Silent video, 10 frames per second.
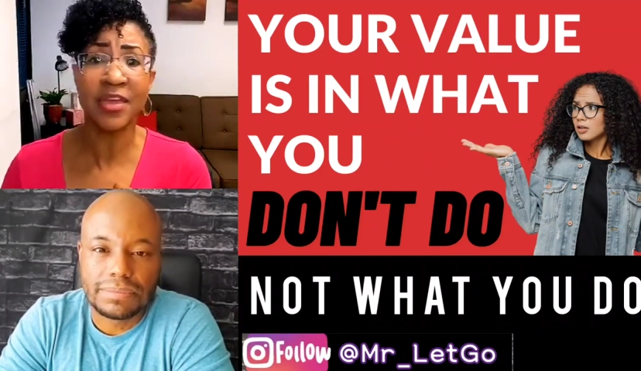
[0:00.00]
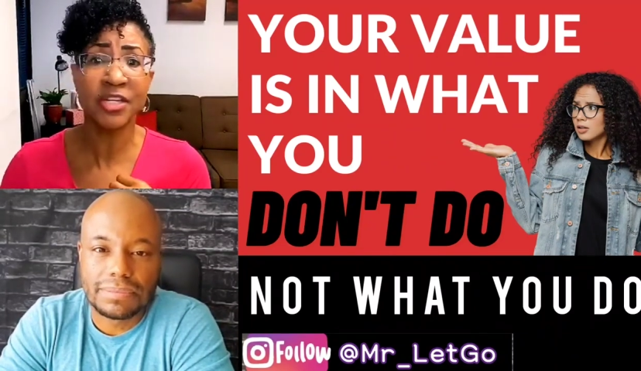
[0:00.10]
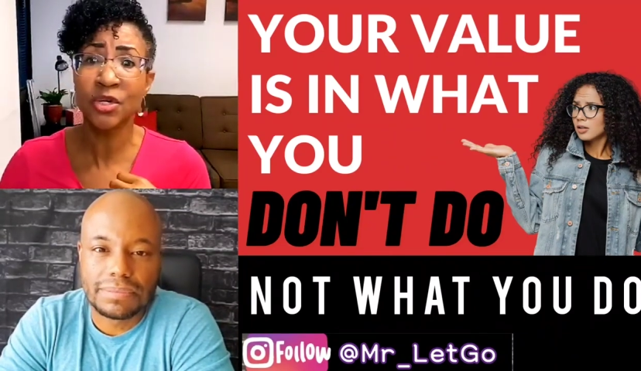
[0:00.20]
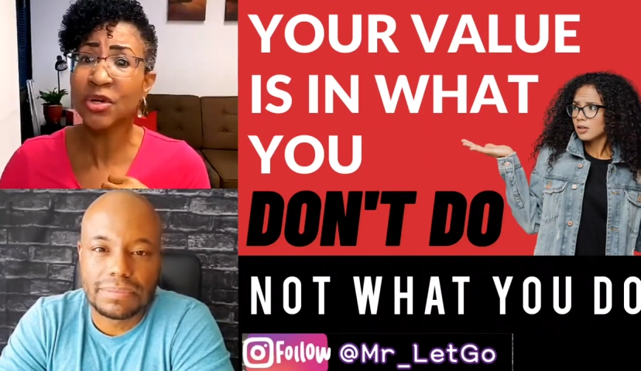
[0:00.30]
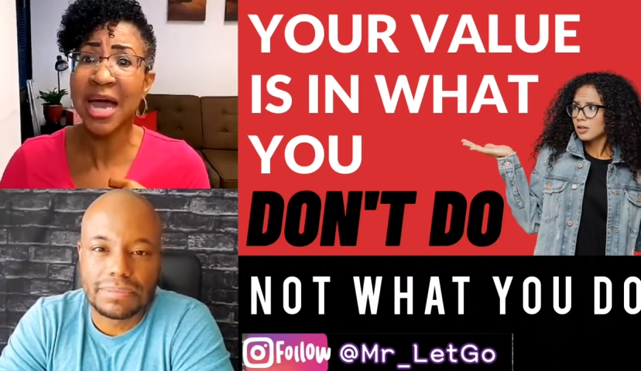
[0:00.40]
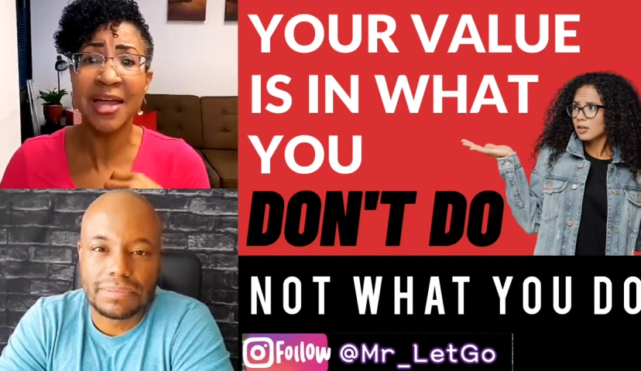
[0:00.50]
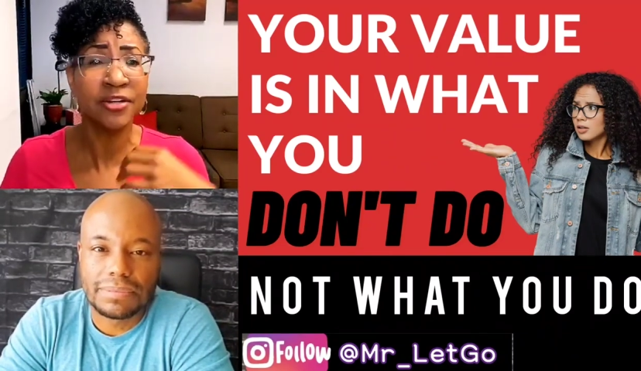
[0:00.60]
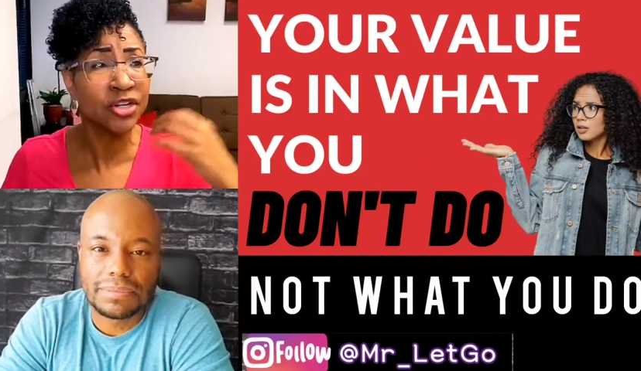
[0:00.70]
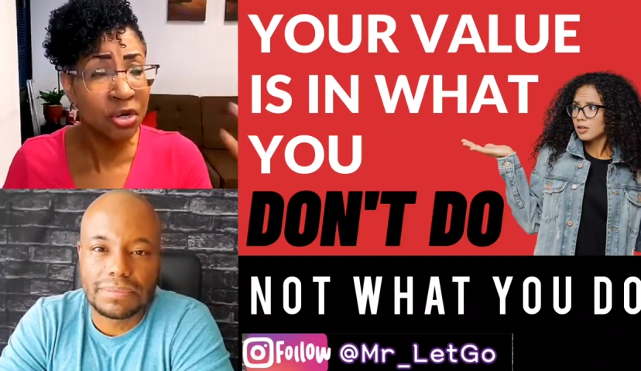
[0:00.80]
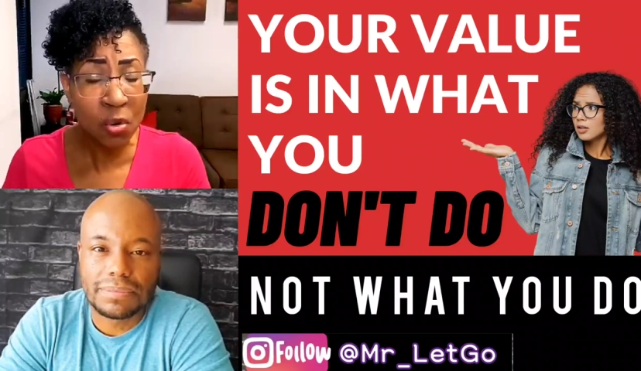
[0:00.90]
Speaker 1: you're not
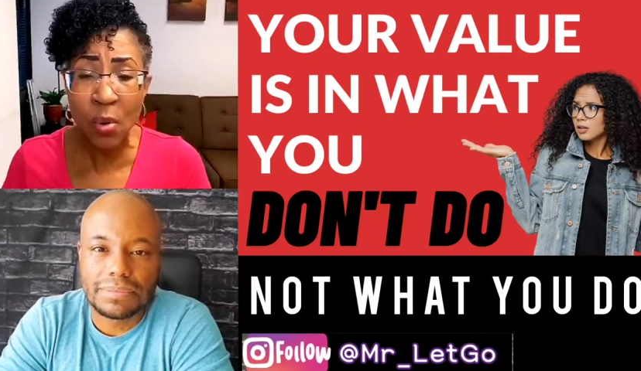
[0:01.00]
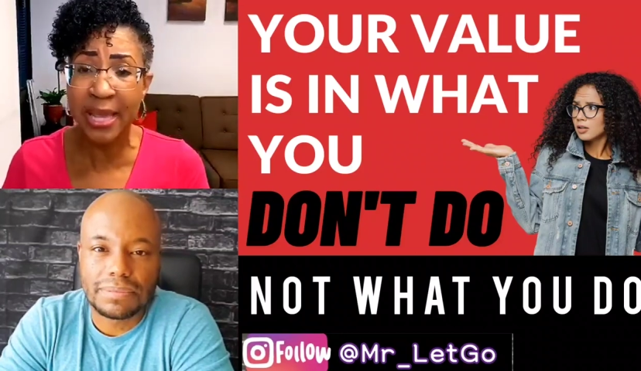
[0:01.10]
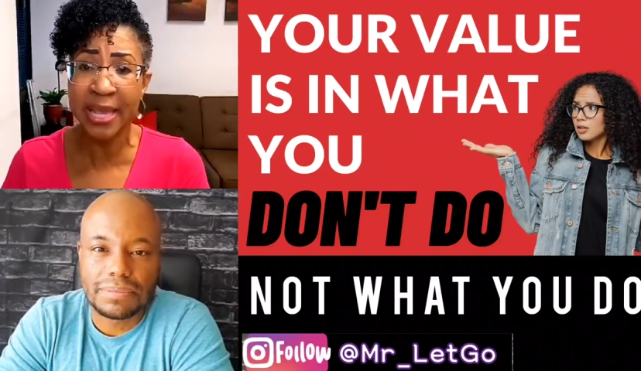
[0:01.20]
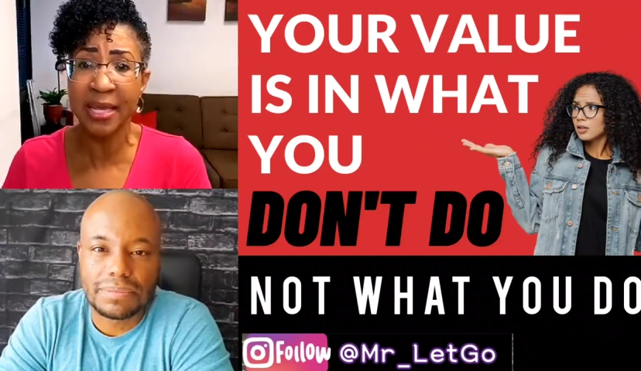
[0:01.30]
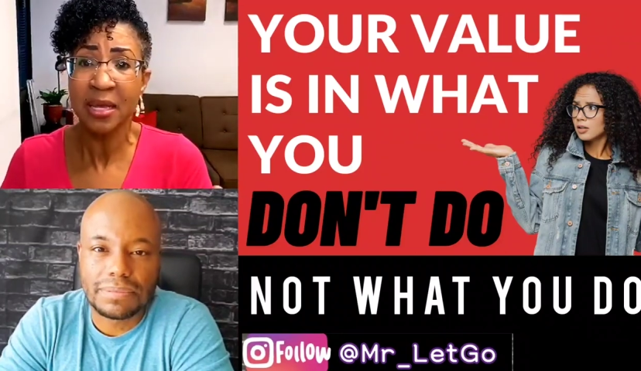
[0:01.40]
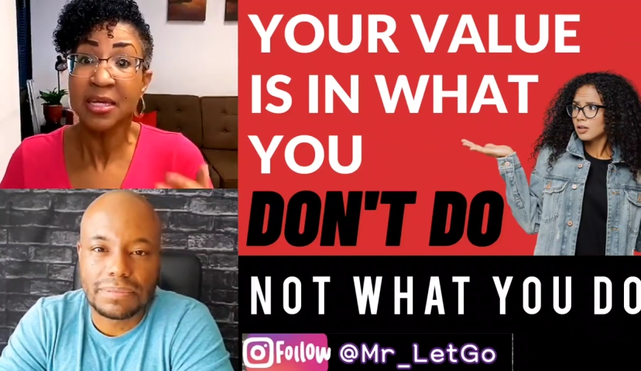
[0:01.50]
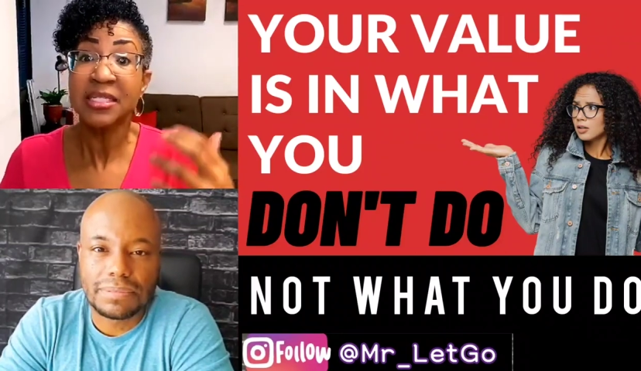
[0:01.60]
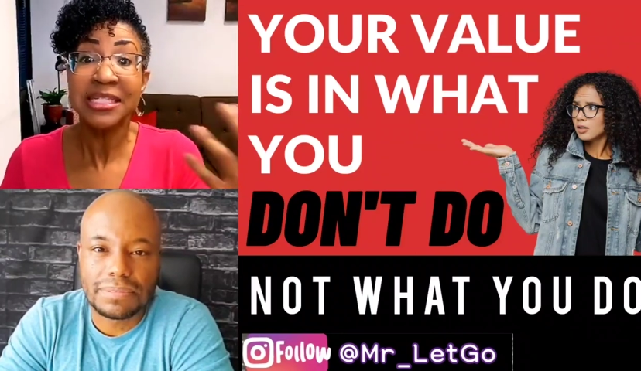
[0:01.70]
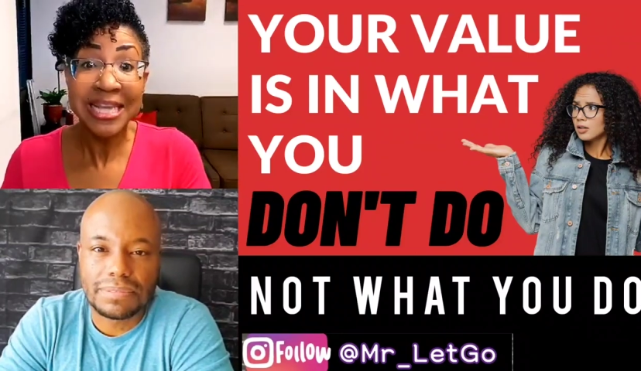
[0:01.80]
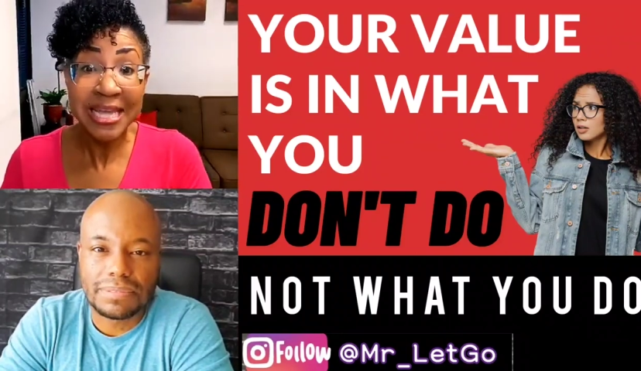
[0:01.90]
doing
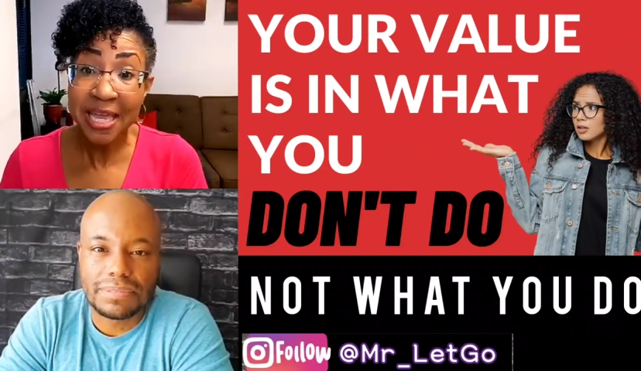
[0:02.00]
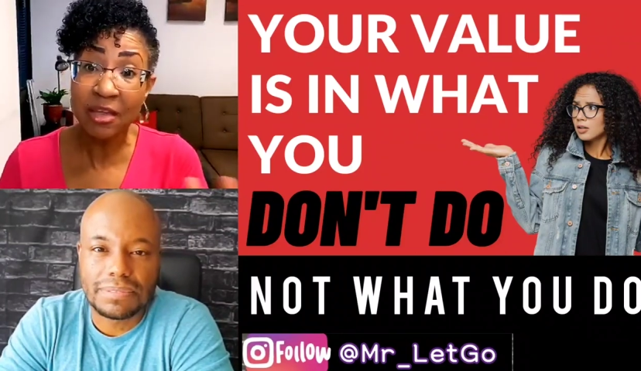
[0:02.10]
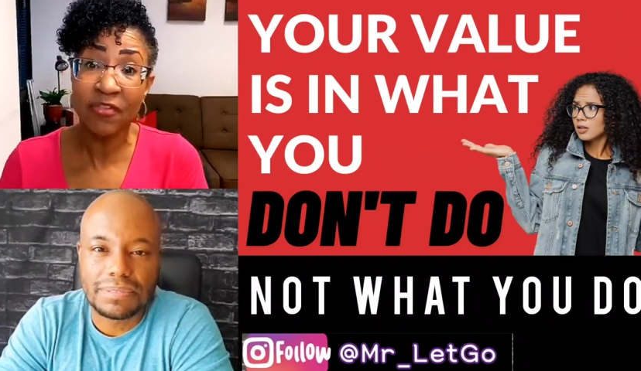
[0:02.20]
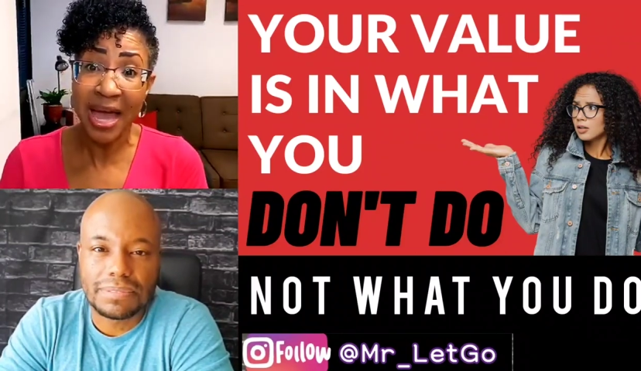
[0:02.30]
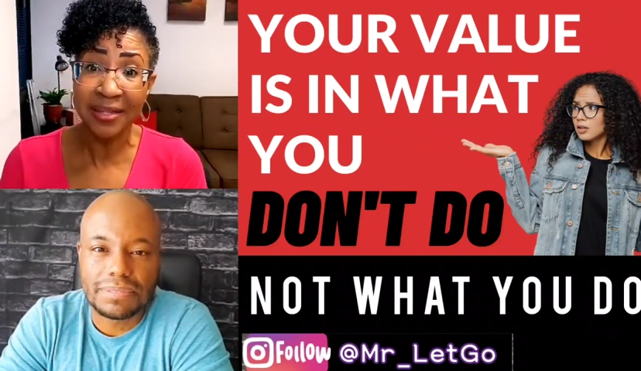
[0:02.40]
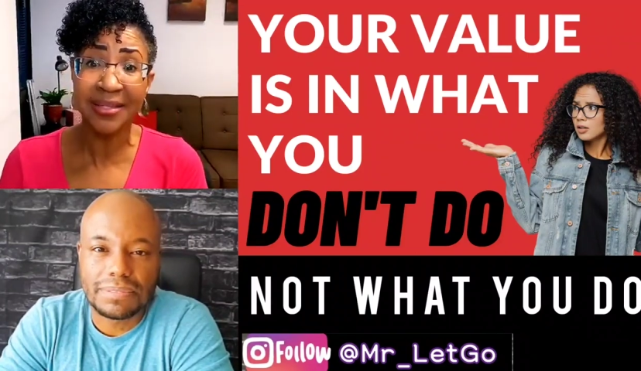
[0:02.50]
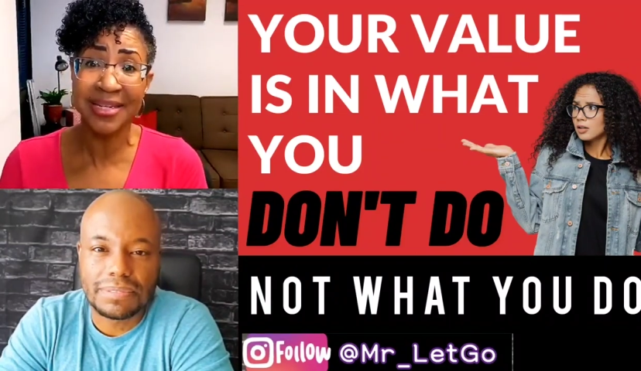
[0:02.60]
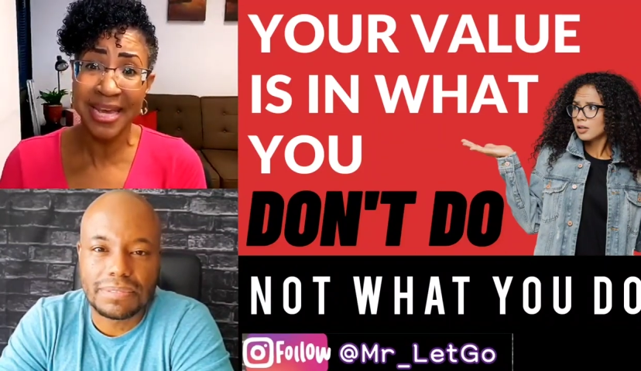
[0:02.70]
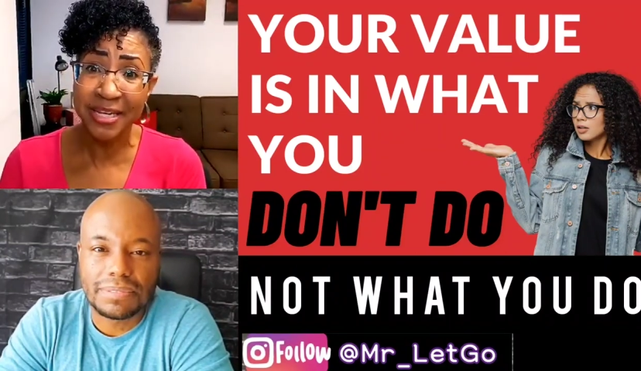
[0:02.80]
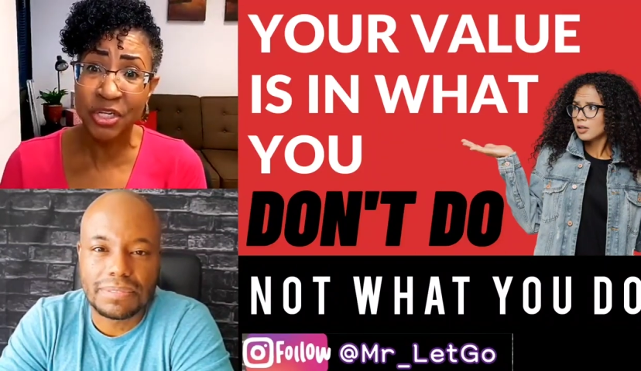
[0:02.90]
seeking
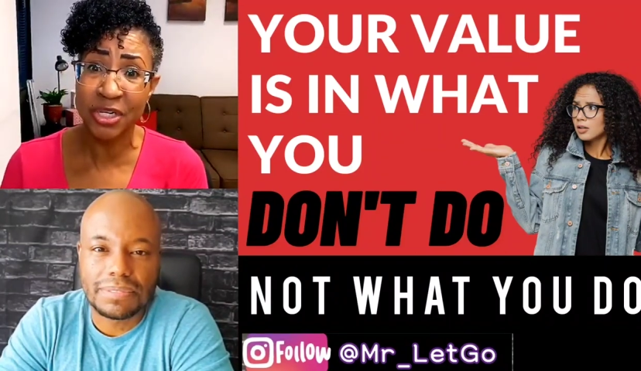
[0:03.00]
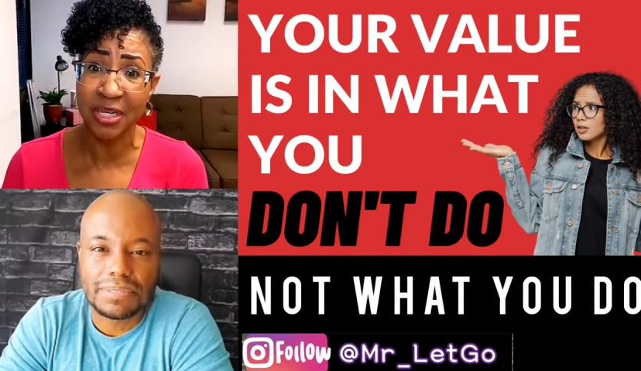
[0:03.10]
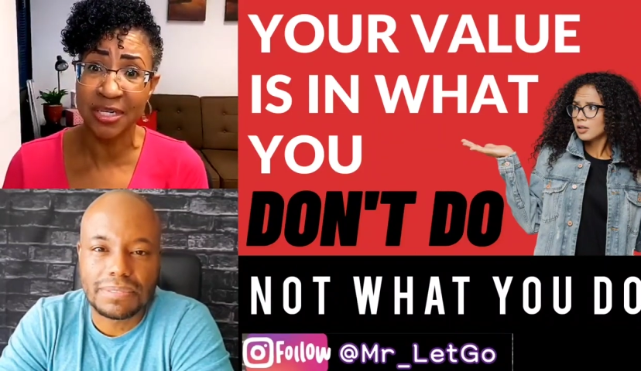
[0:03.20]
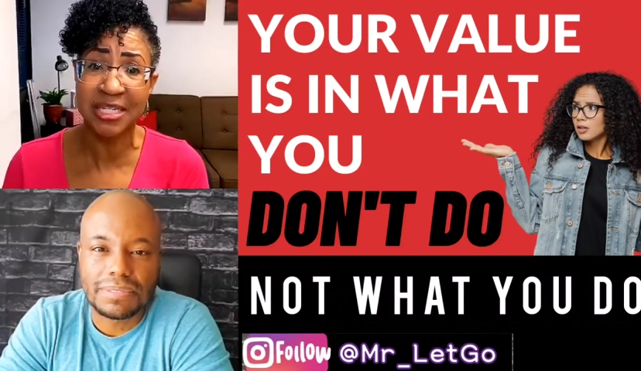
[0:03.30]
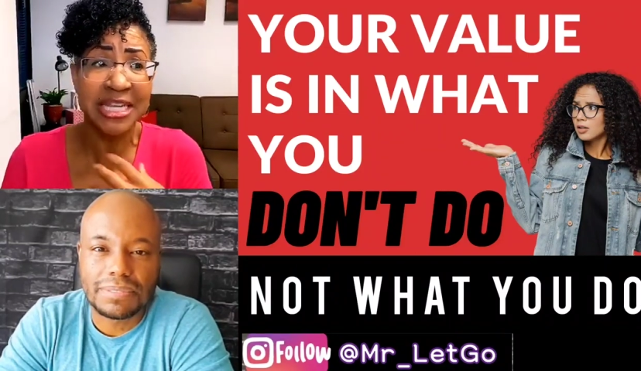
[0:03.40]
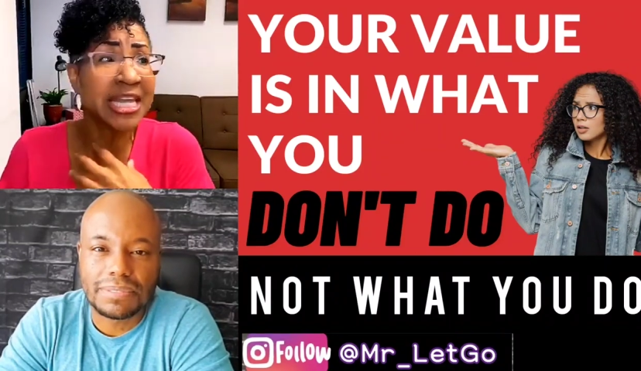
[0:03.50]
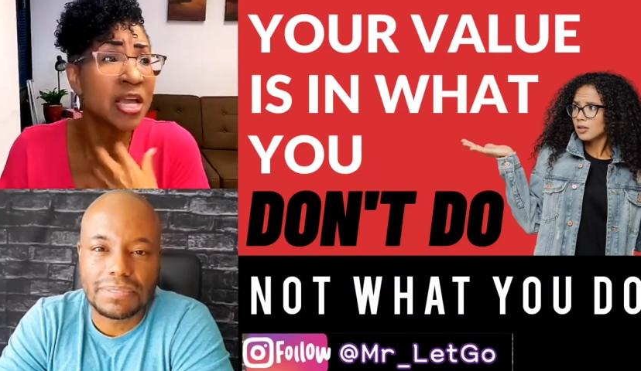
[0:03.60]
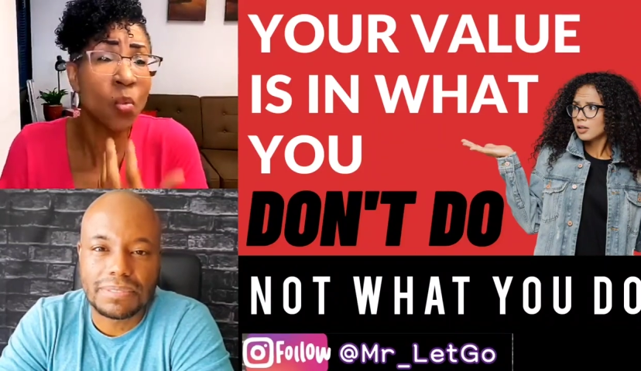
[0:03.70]
validation, seeking